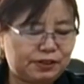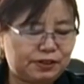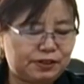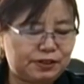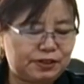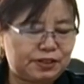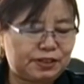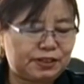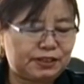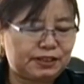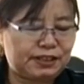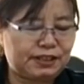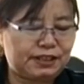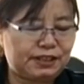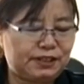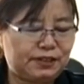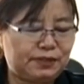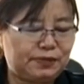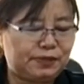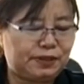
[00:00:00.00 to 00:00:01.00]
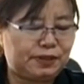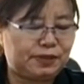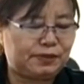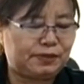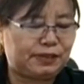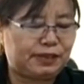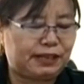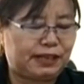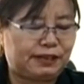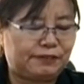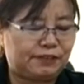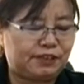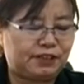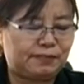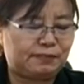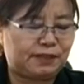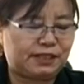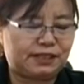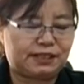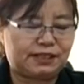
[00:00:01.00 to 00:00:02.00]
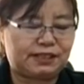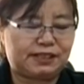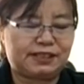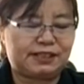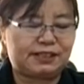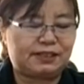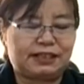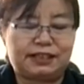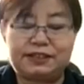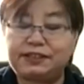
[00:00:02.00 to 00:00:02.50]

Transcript: usually we our demand is